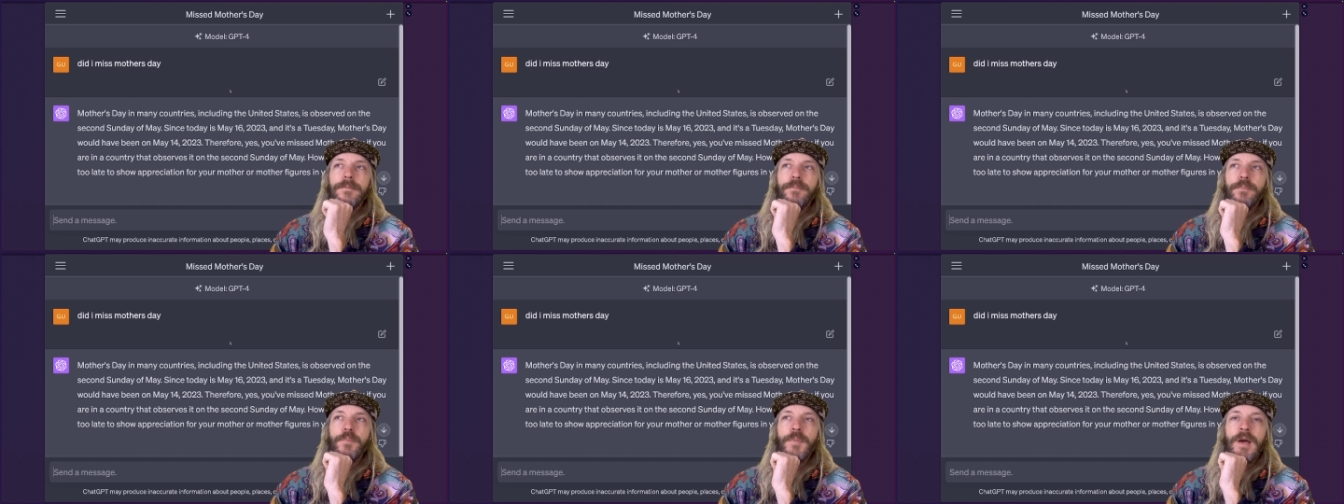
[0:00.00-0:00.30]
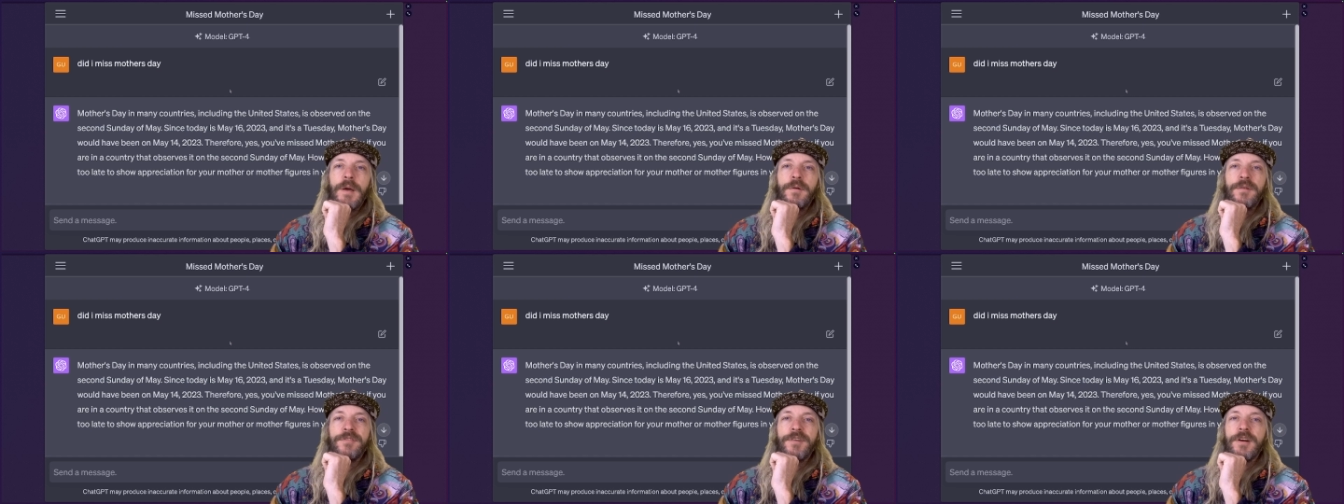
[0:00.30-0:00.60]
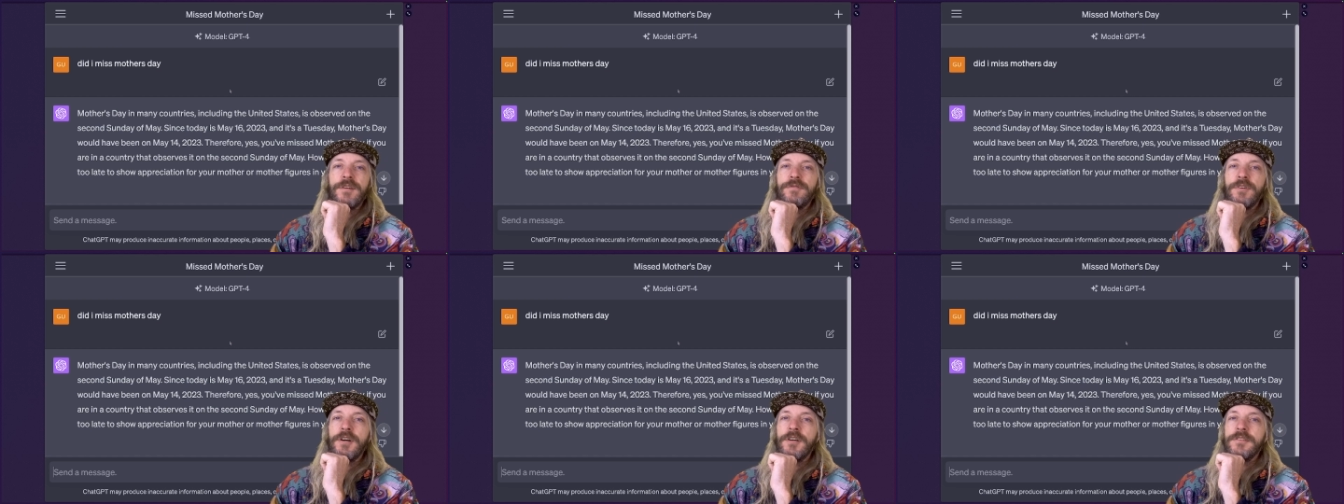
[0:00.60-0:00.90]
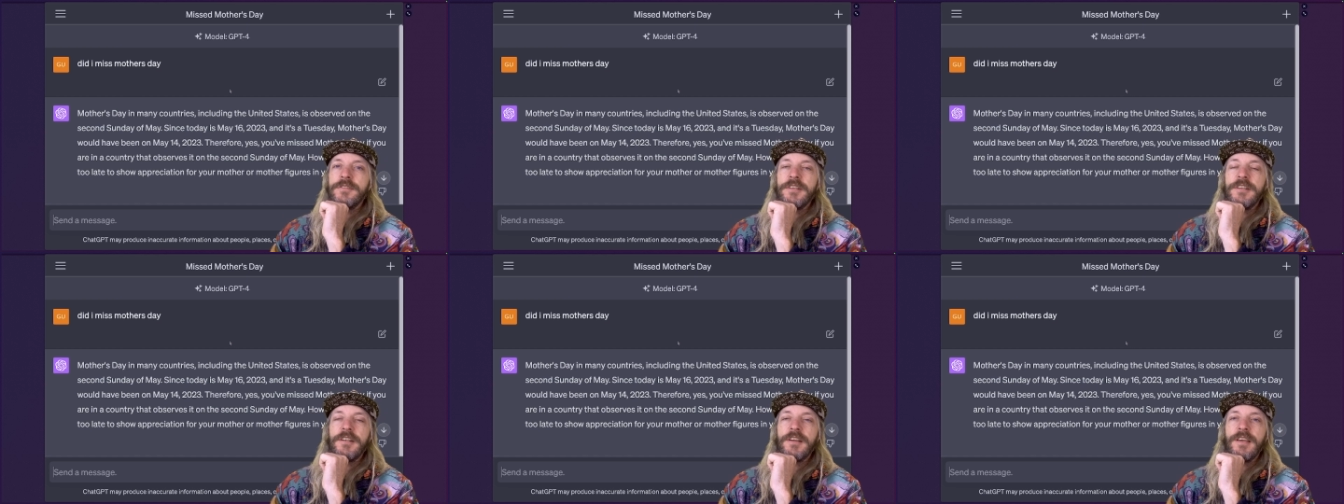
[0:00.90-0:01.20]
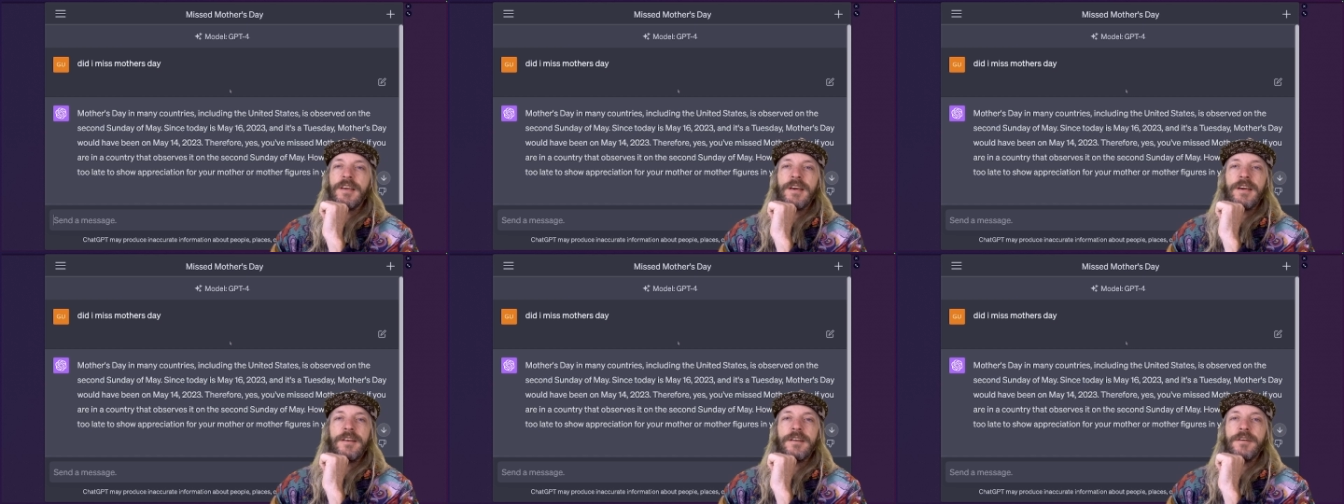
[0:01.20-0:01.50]
maybe if I rolled it
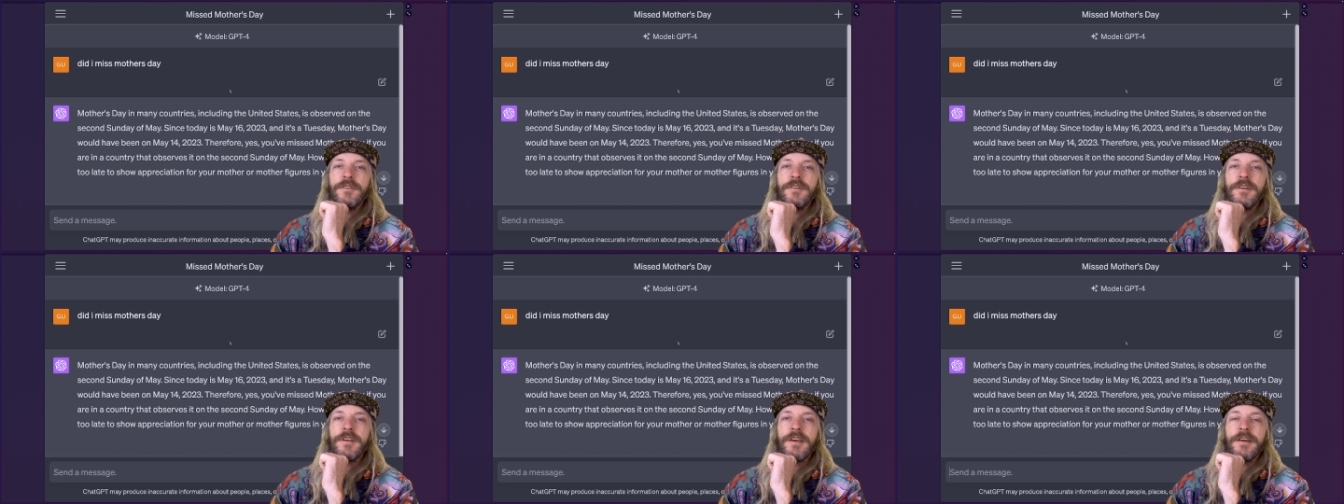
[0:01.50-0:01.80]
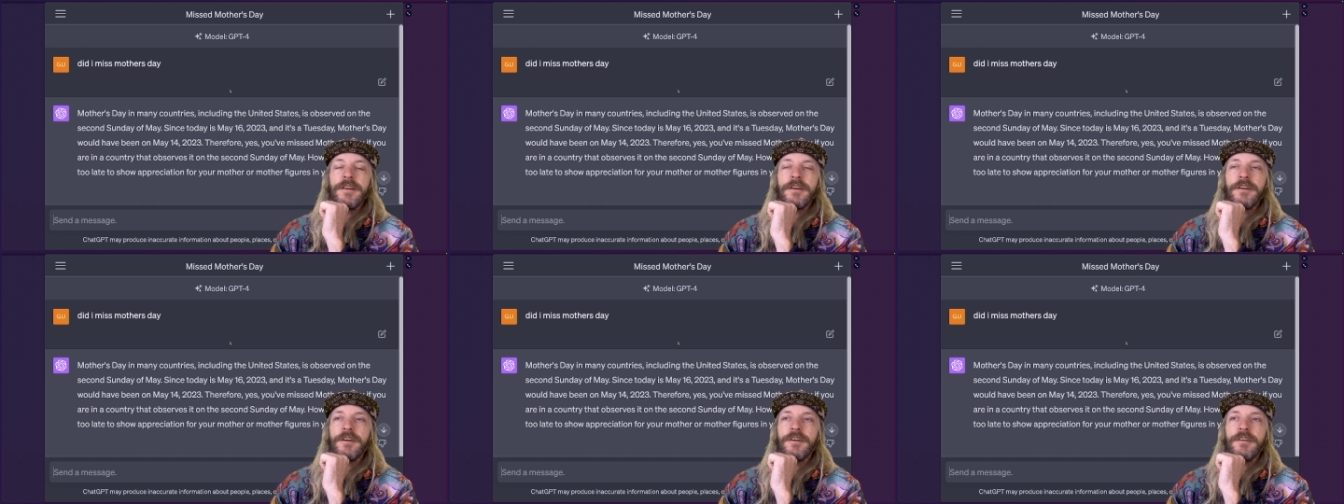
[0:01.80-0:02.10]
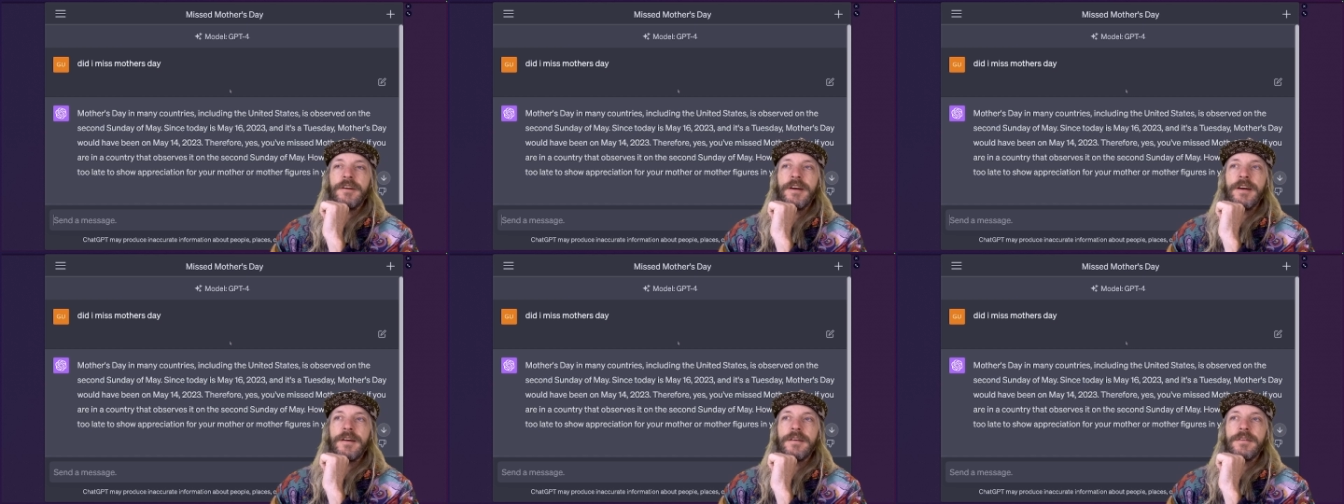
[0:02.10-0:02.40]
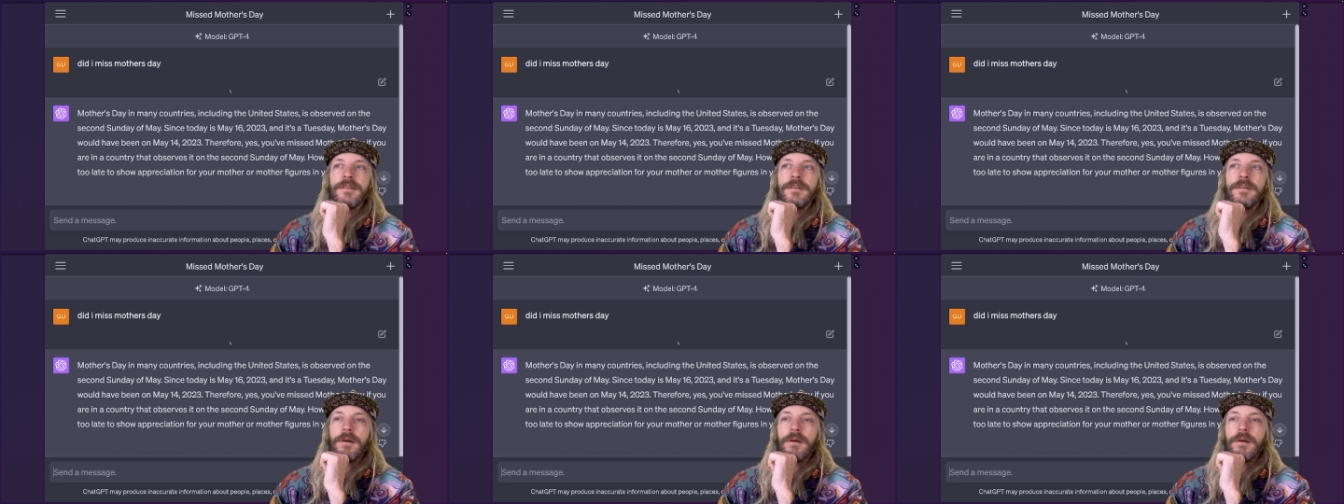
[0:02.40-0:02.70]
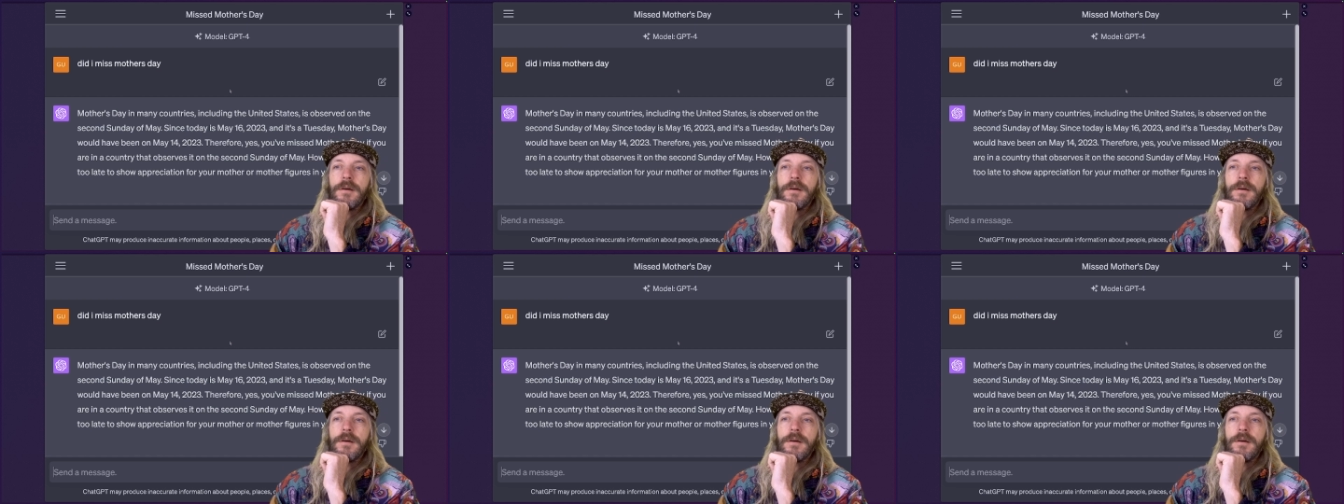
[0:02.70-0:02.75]
again, it would get it correct.